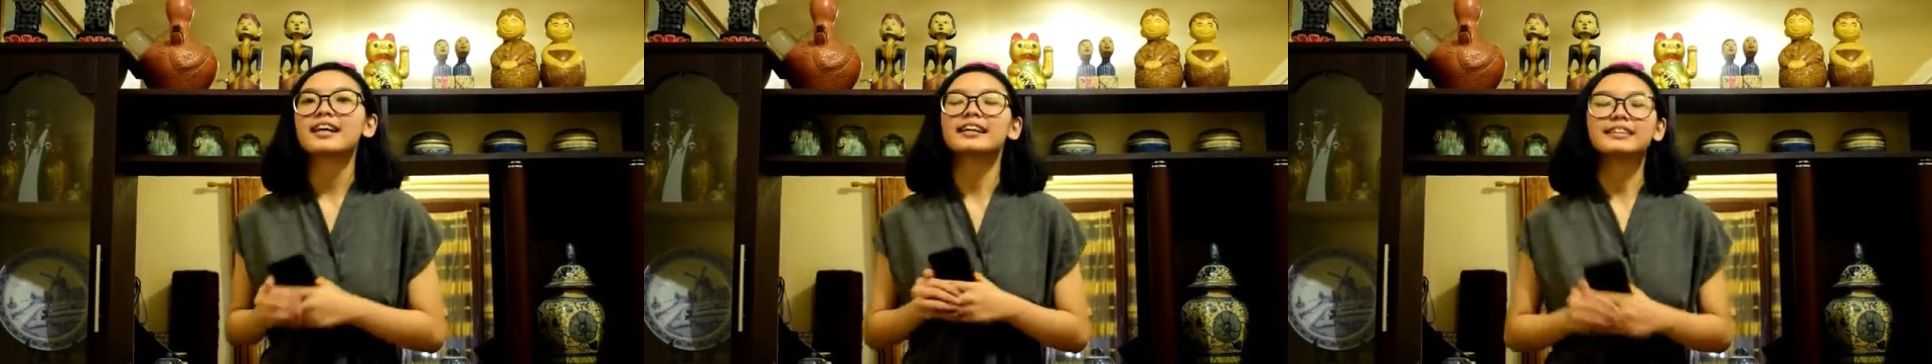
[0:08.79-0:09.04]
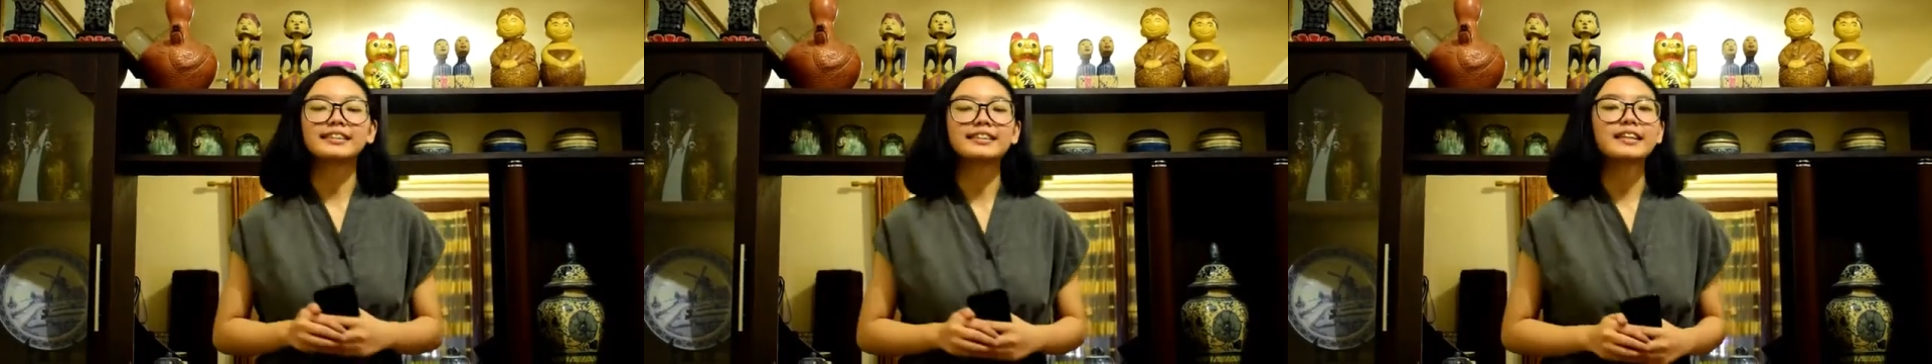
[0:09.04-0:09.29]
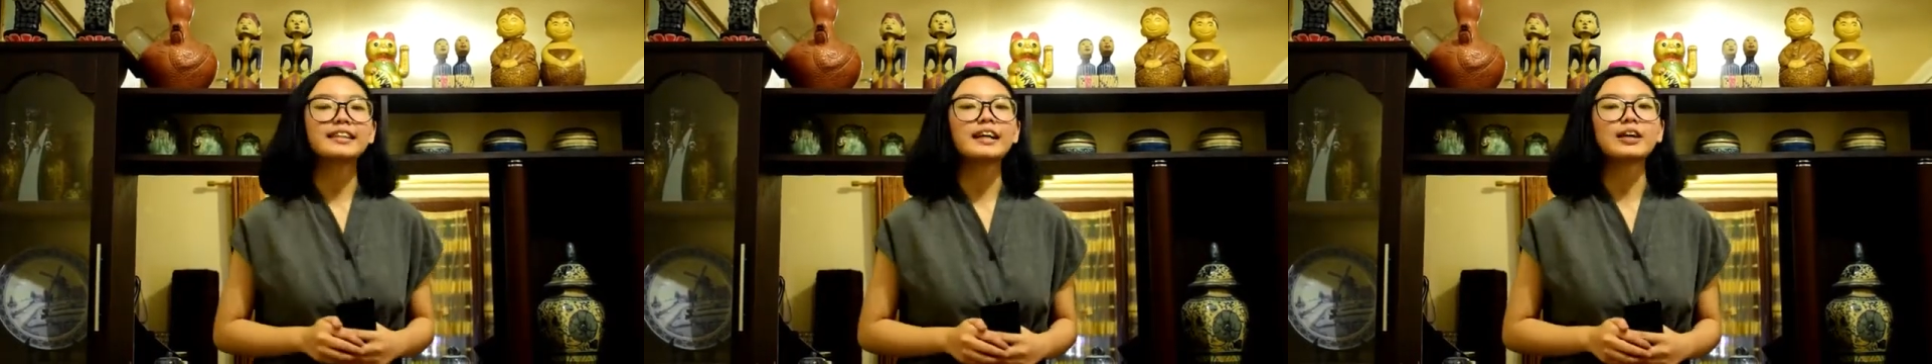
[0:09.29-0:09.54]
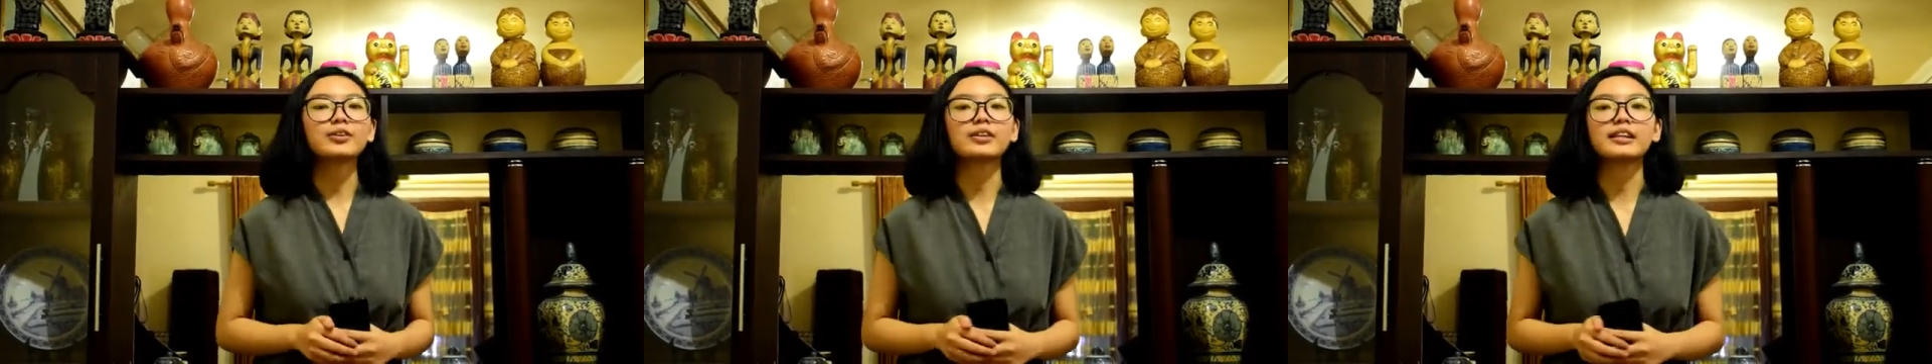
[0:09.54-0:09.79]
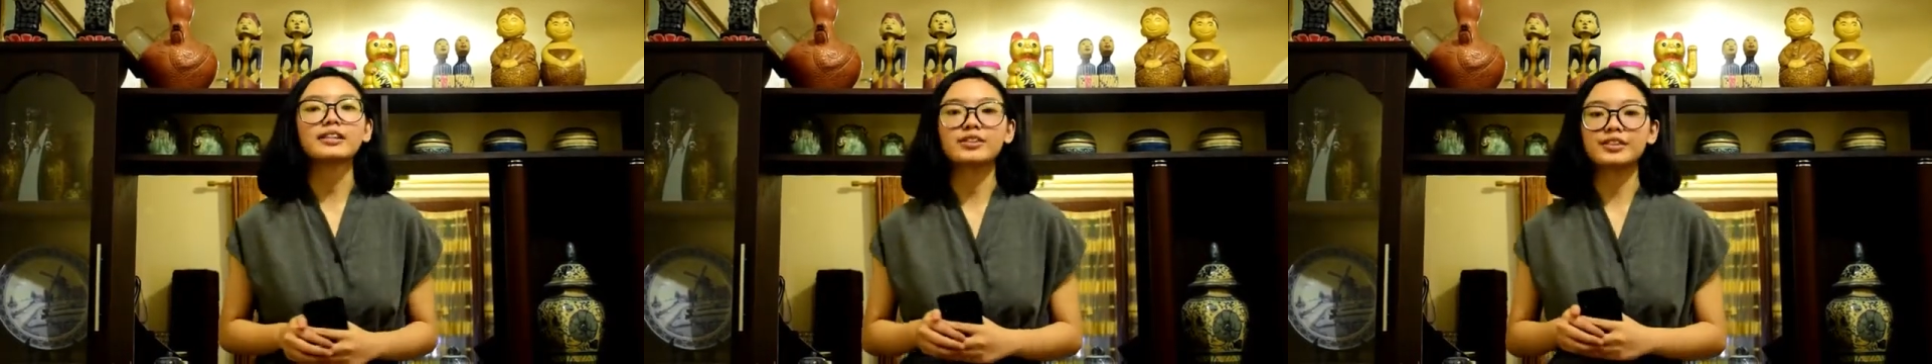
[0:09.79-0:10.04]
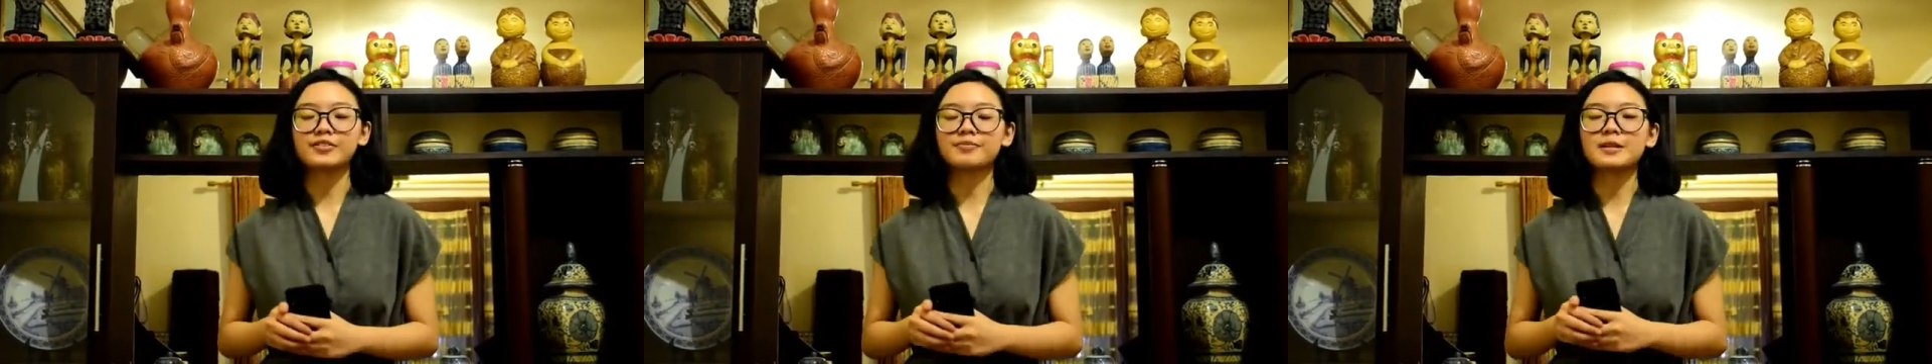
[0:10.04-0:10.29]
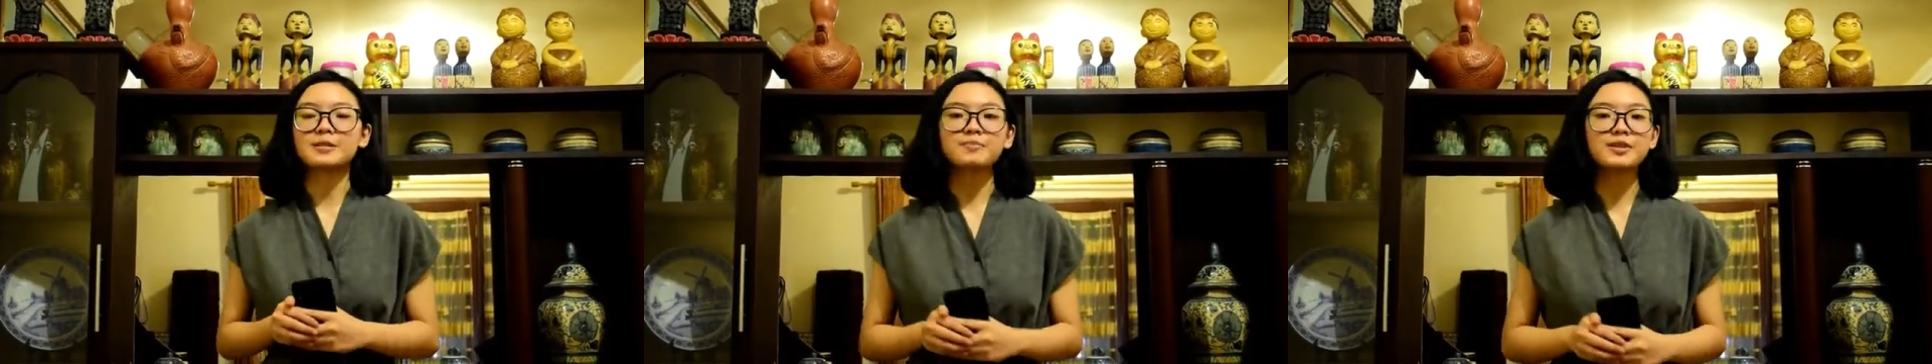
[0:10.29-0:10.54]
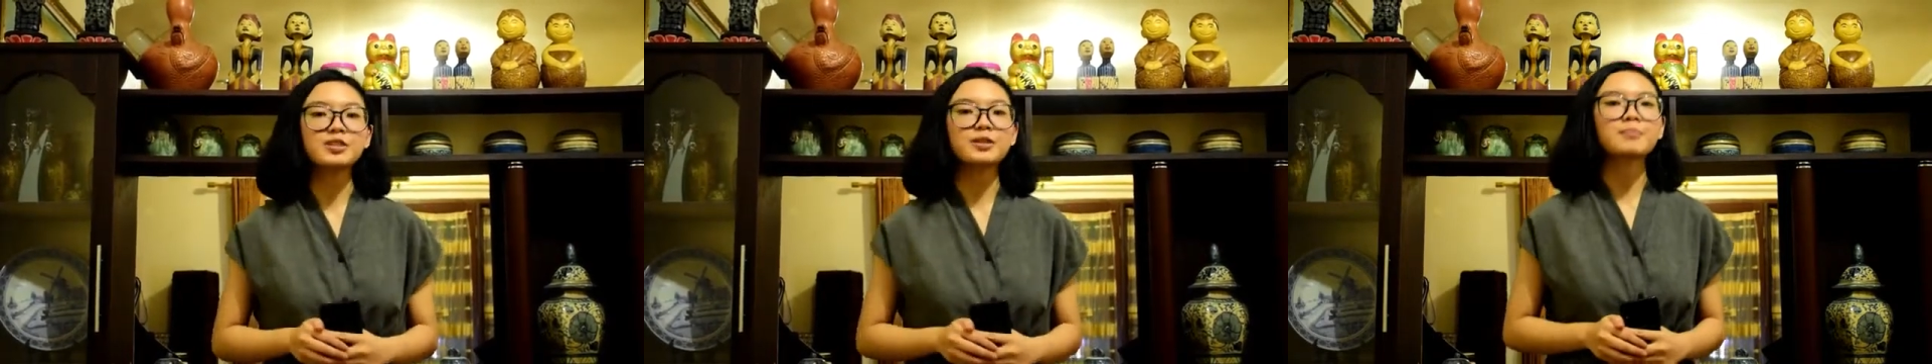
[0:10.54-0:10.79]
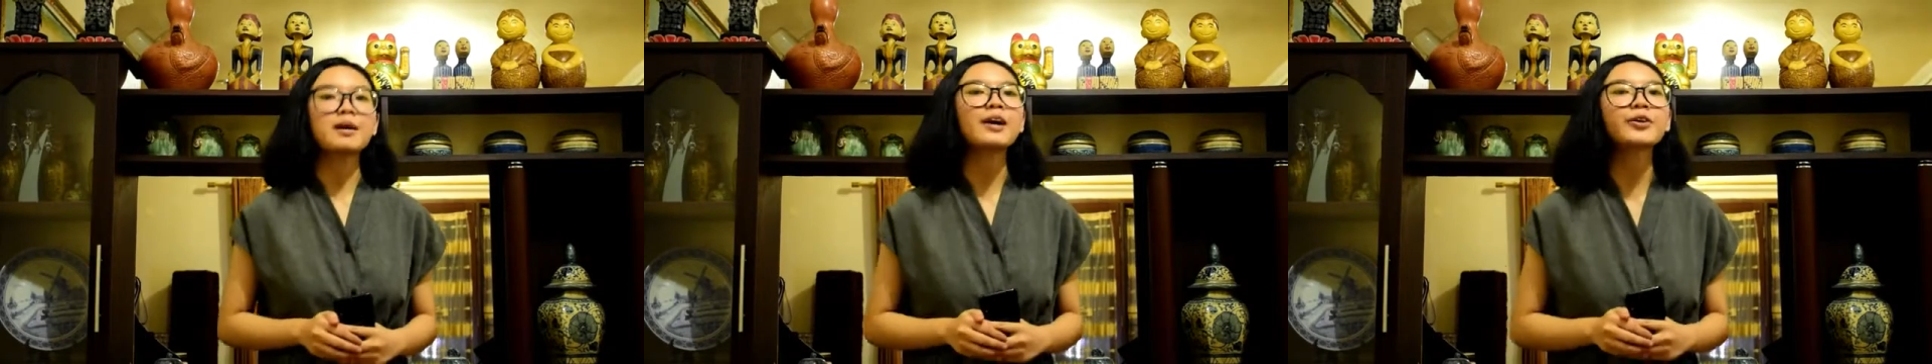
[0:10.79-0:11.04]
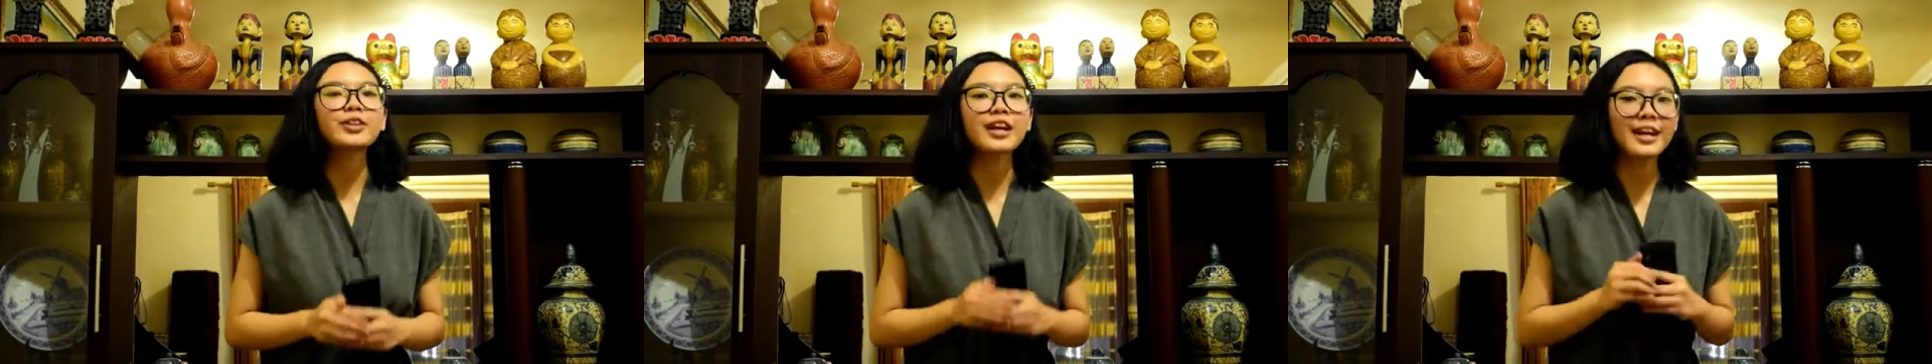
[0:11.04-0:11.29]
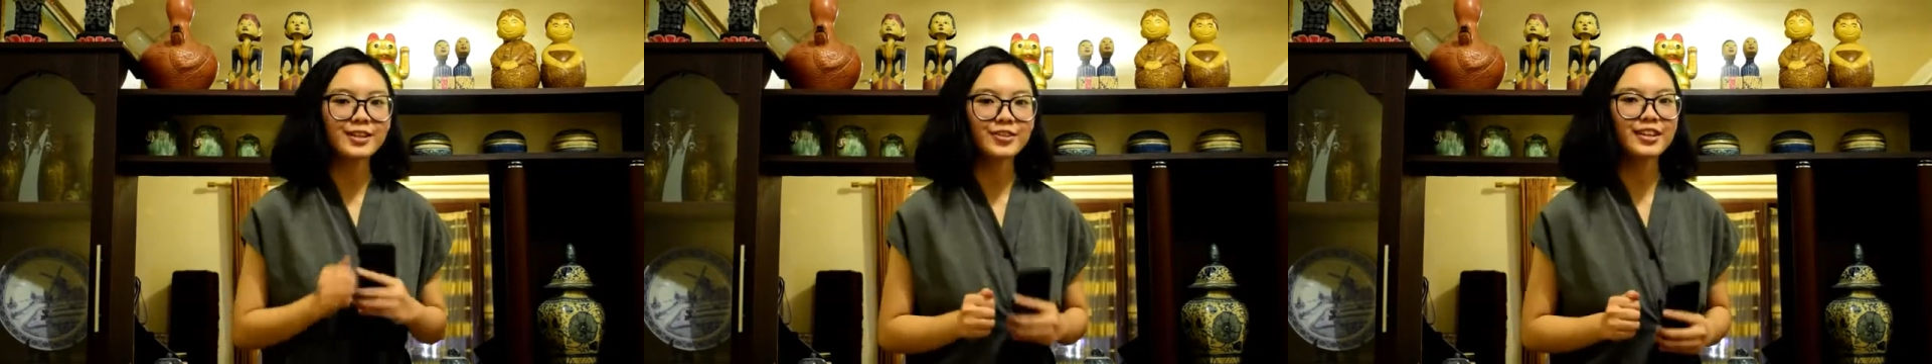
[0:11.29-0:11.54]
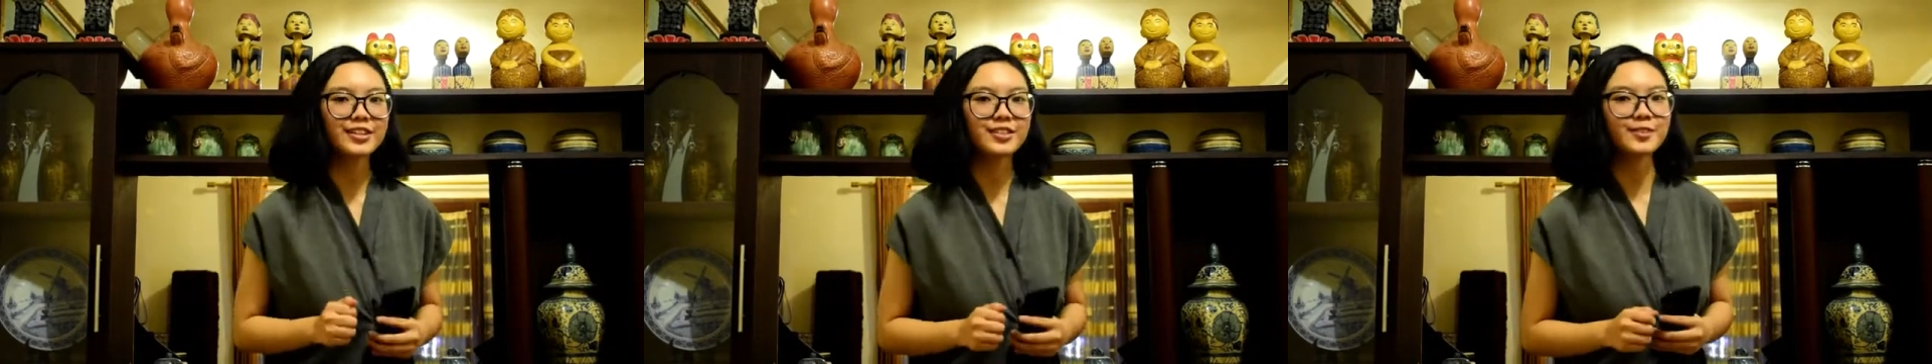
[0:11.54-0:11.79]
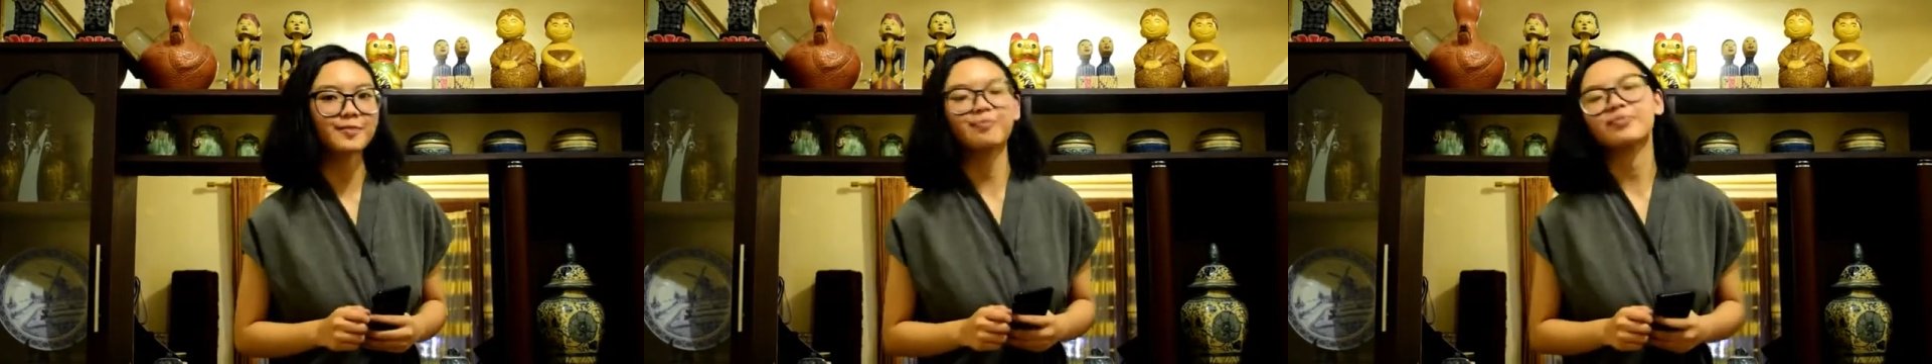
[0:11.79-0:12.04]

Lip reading: and today I would like to give my speech about education.